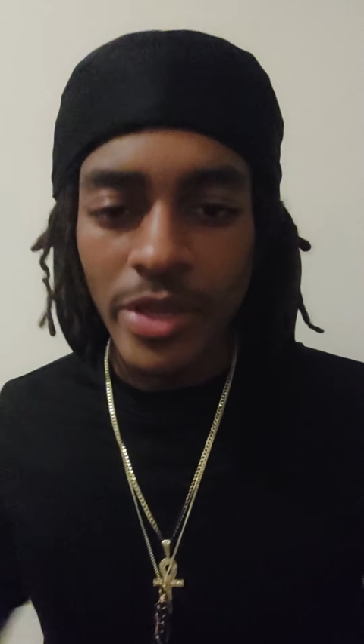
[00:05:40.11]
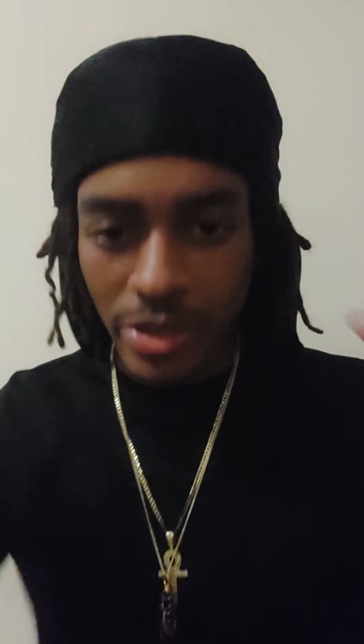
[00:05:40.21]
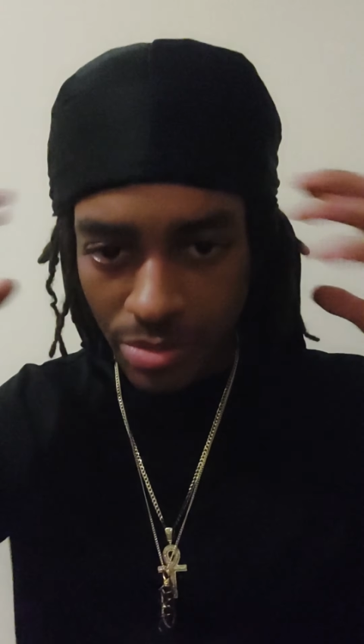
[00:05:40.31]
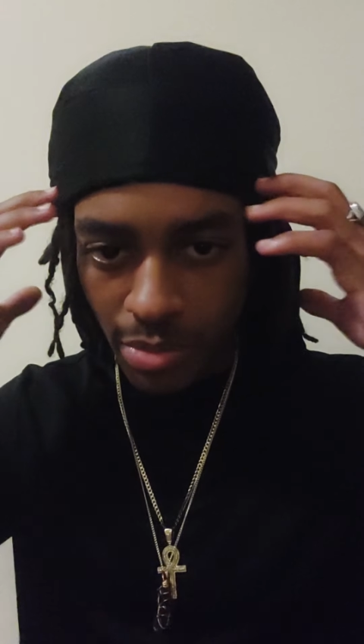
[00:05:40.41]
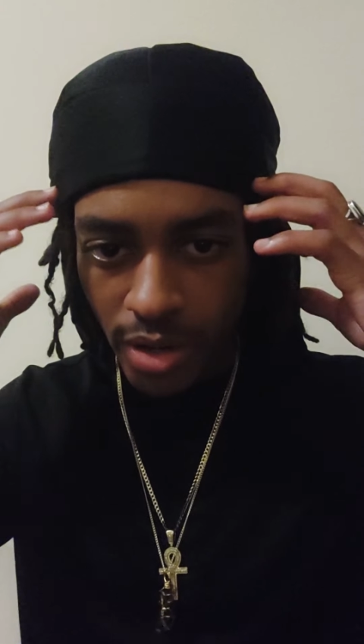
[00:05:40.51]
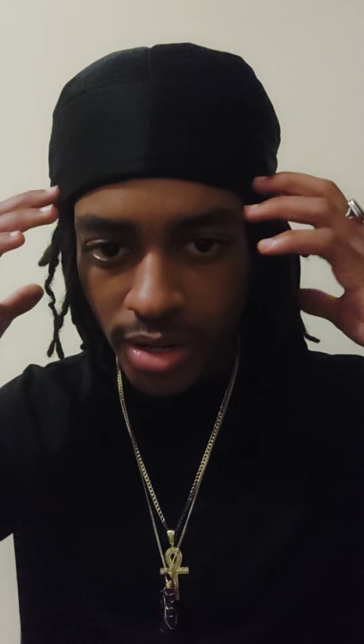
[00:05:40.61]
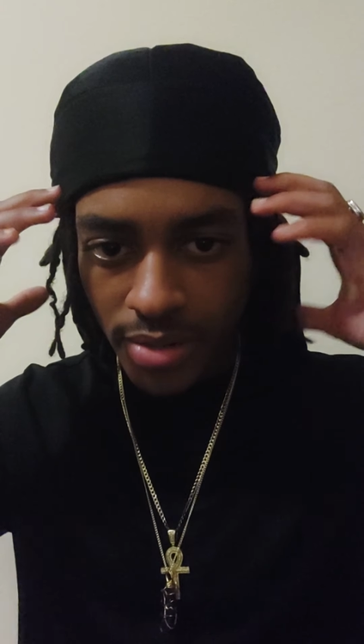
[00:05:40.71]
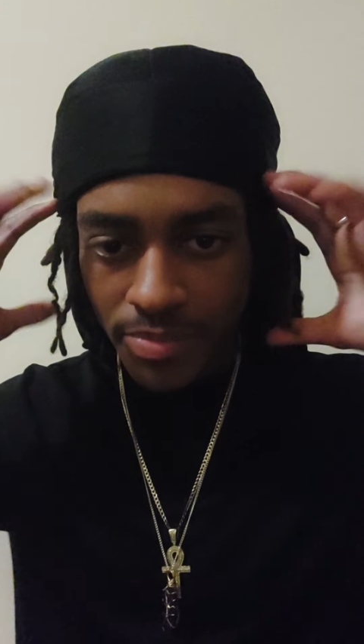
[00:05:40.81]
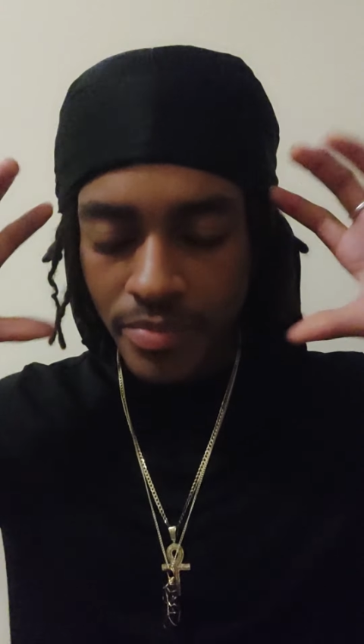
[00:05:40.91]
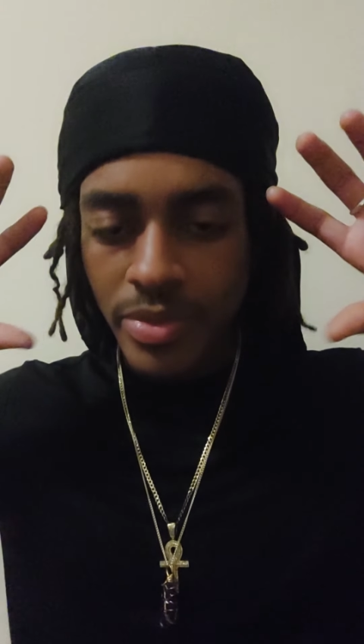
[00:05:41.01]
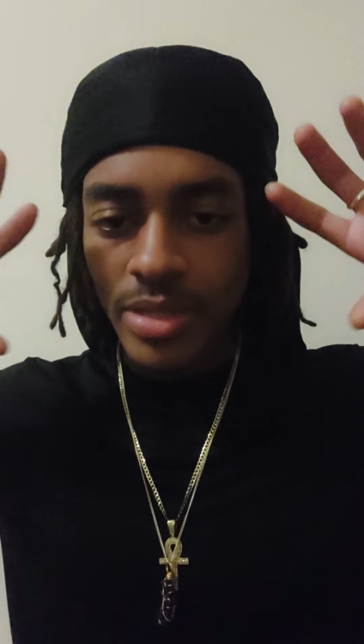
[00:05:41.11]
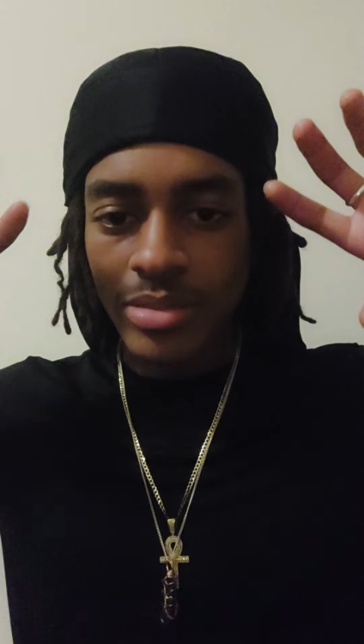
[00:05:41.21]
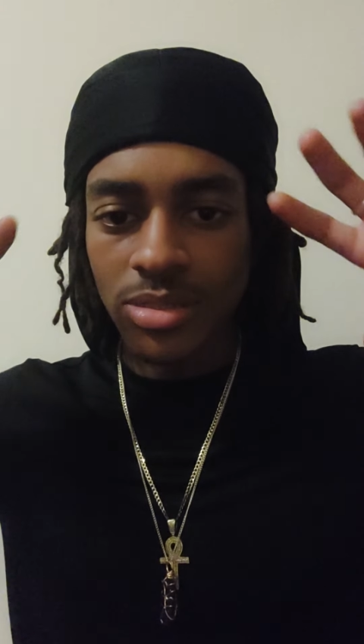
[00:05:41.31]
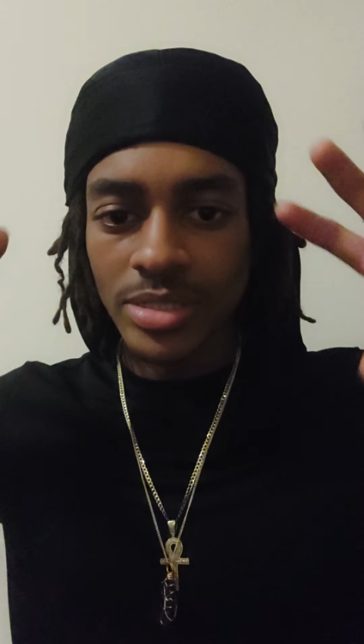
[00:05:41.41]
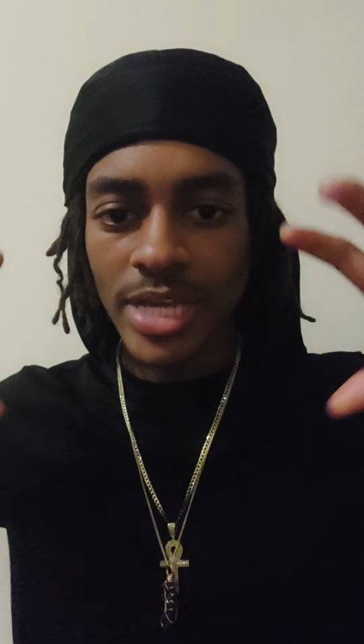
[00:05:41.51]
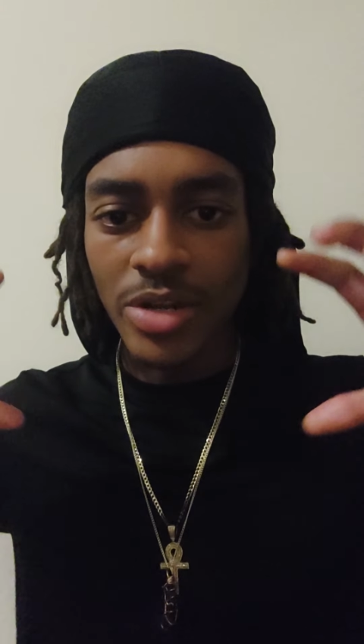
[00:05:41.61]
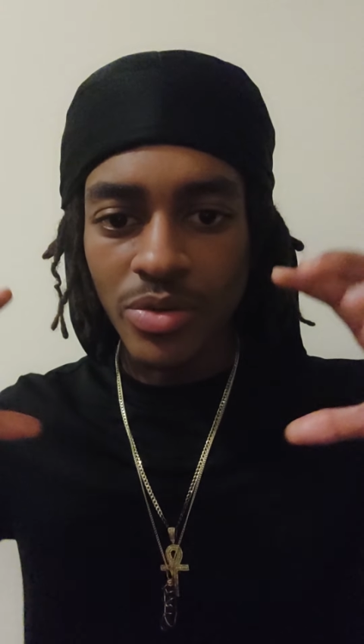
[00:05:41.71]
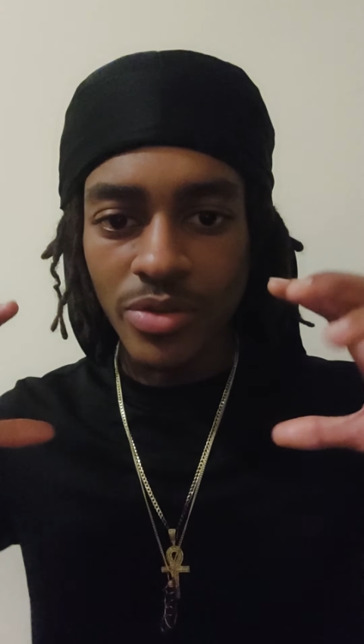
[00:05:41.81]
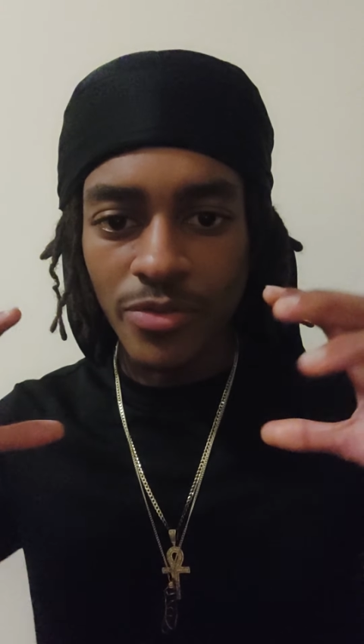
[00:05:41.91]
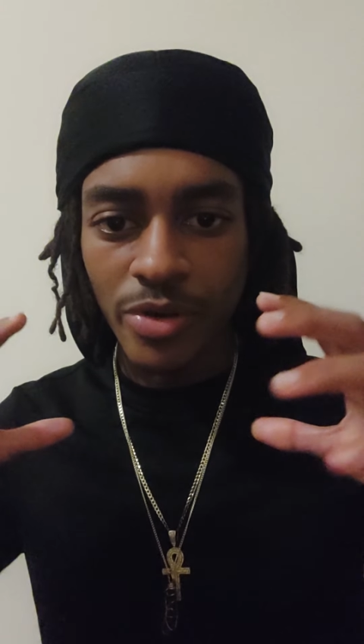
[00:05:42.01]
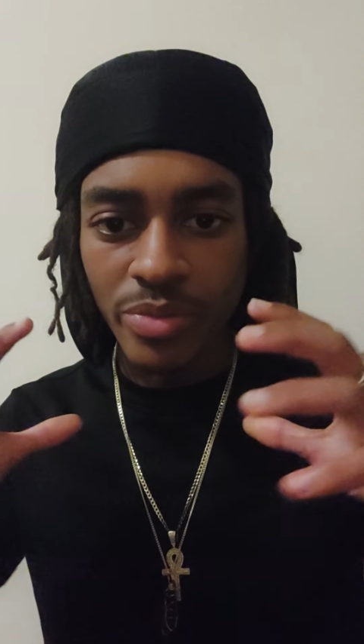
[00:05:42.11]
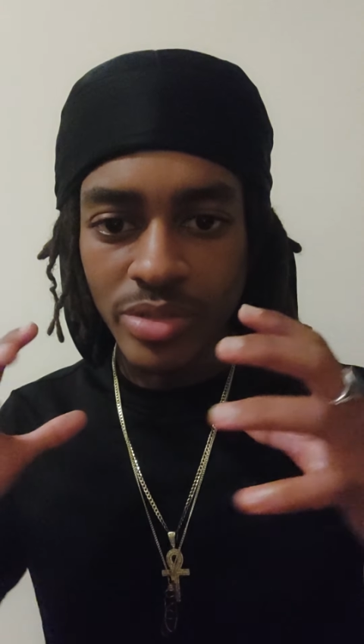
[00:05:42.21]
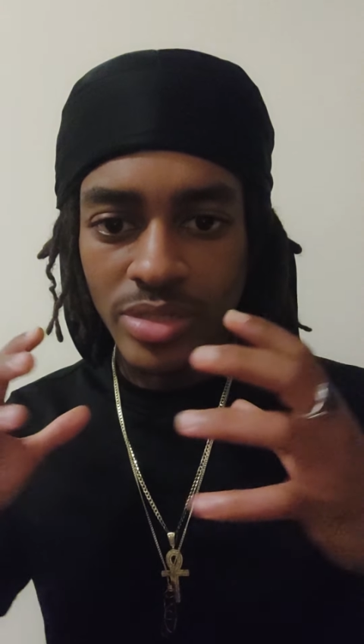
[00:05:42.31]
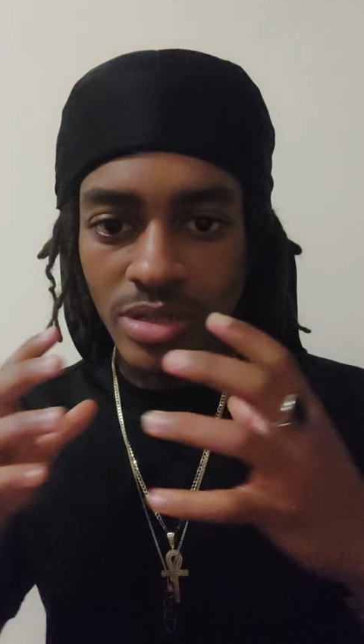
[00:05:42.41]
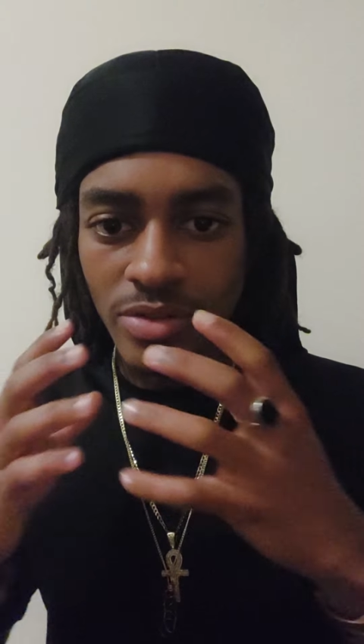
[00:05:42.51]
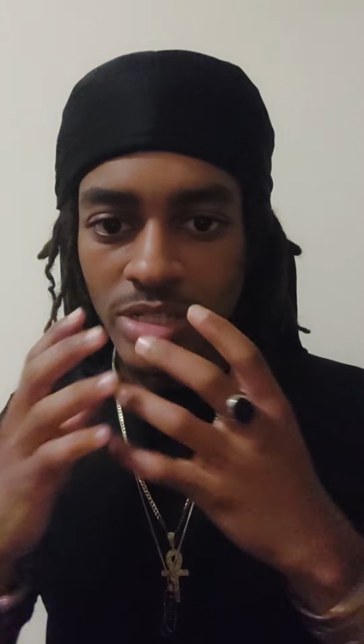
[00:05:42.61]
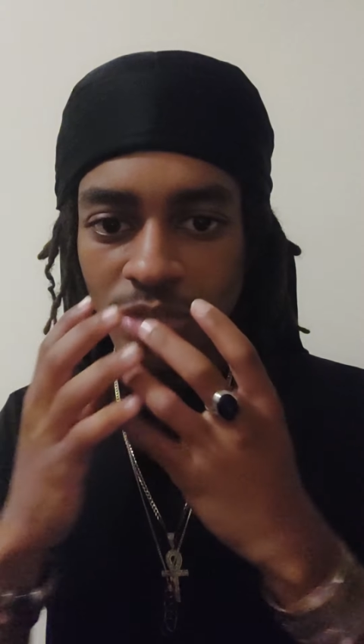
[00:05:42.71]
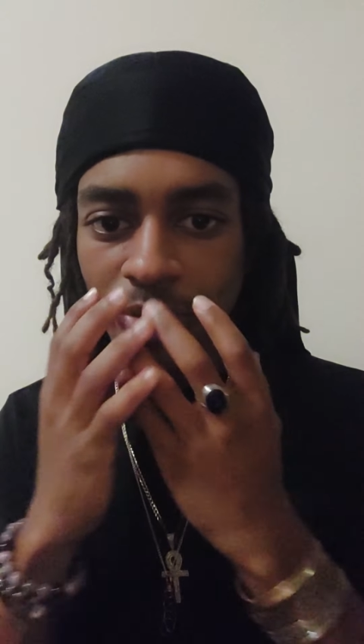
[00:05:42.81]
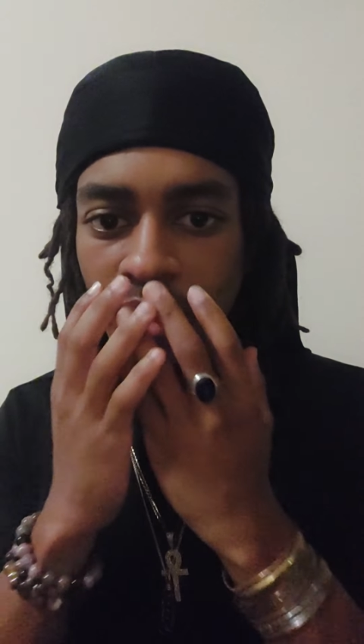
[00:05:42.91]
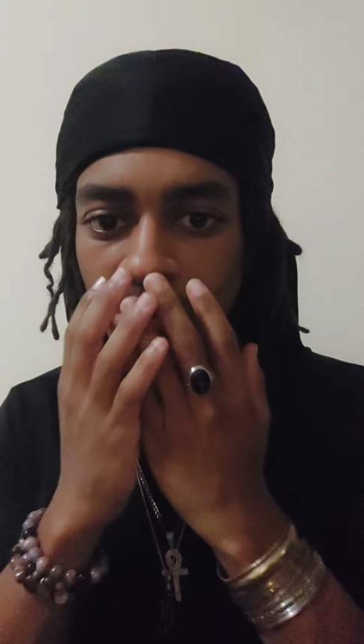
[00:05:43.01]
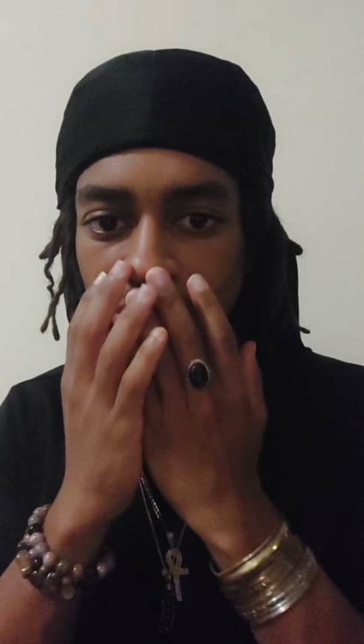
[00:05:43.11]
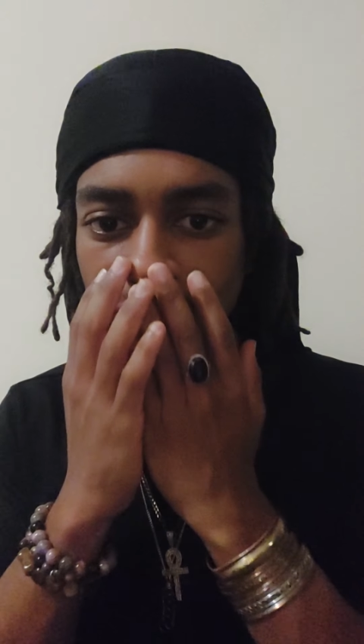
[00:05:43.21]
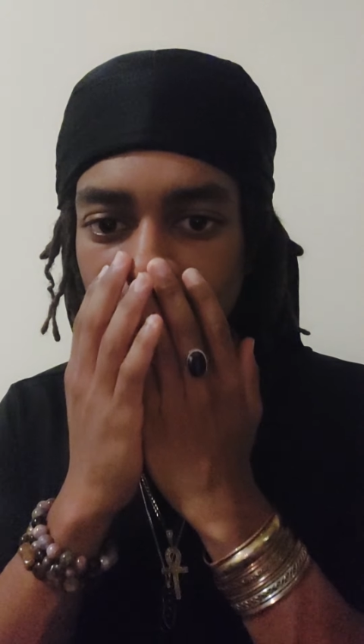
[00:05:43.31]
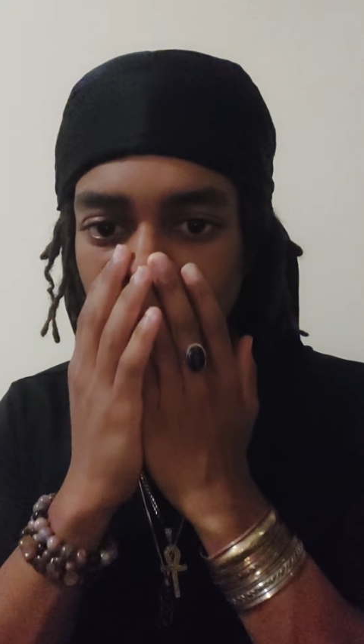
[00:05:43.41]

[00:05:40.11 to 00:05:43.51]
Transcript: and your brain to channel the frequencies of these smells